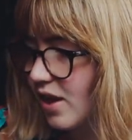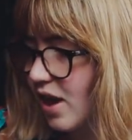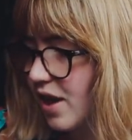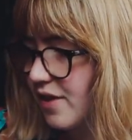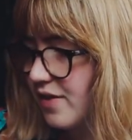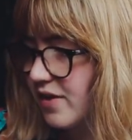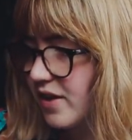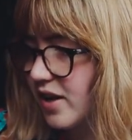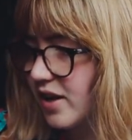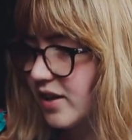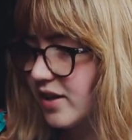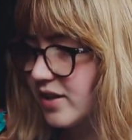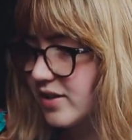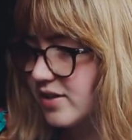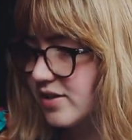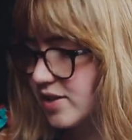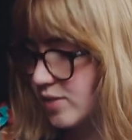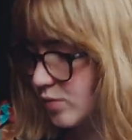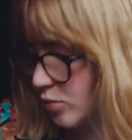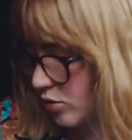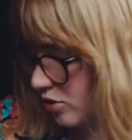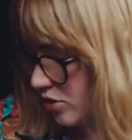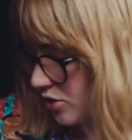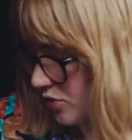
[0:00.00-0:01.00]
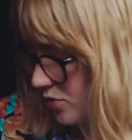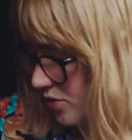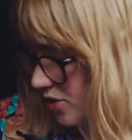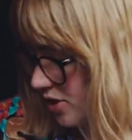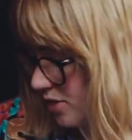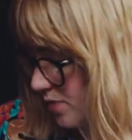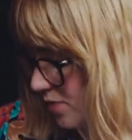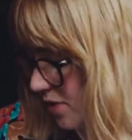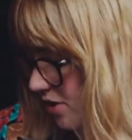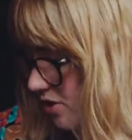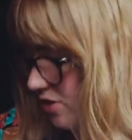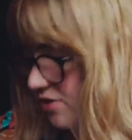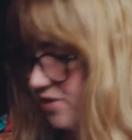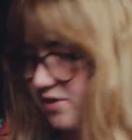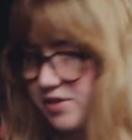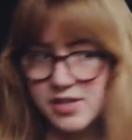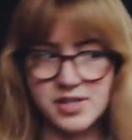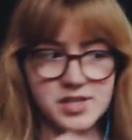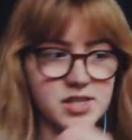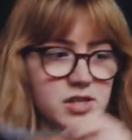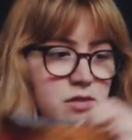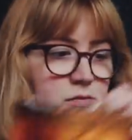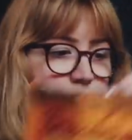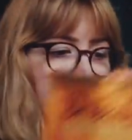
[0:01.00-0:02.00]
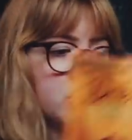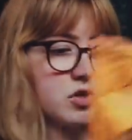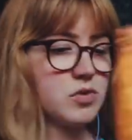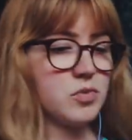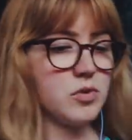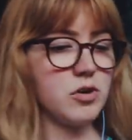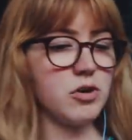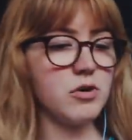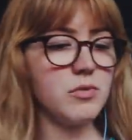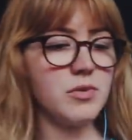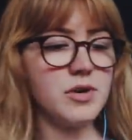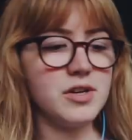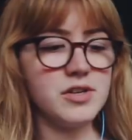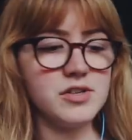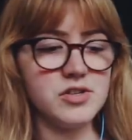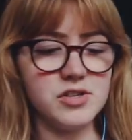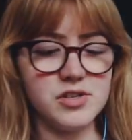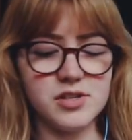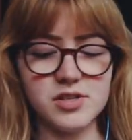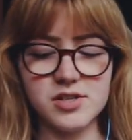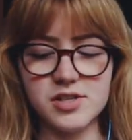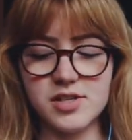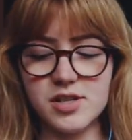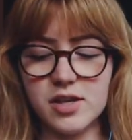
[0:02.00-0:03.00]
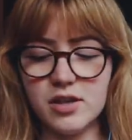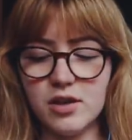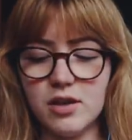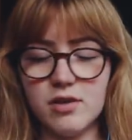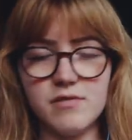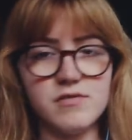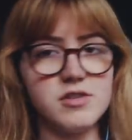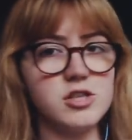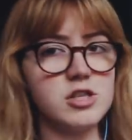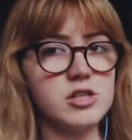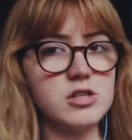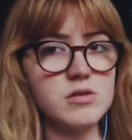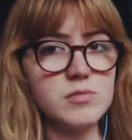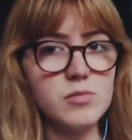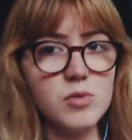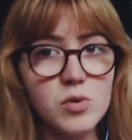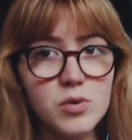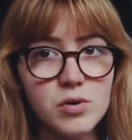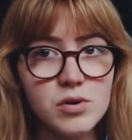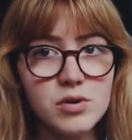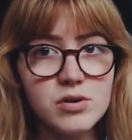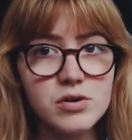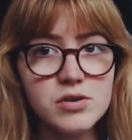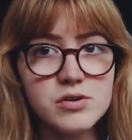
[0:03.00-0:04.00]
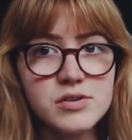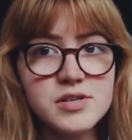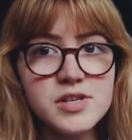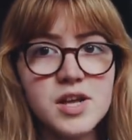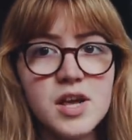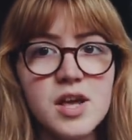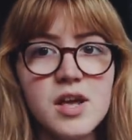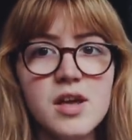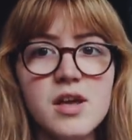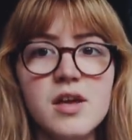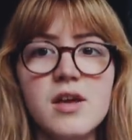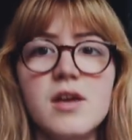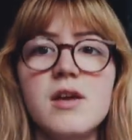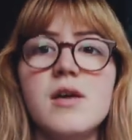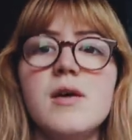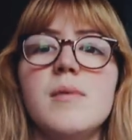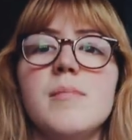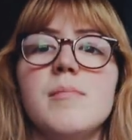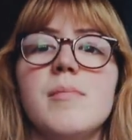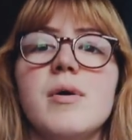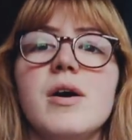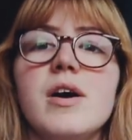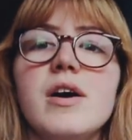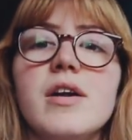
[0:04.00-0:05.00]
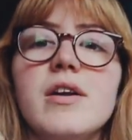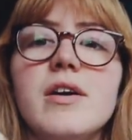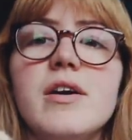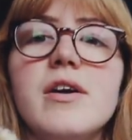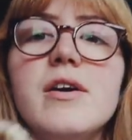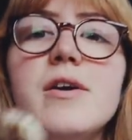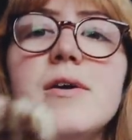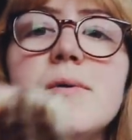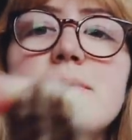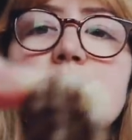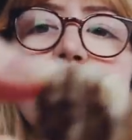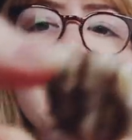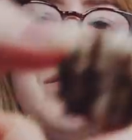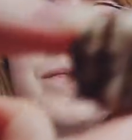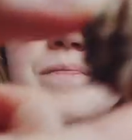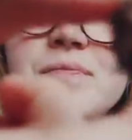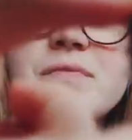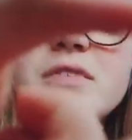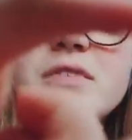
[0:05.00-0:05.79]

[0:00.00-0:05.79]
I think I like the s'mores ones better than the cinnamon swirl ones just because I love s'mores. But um,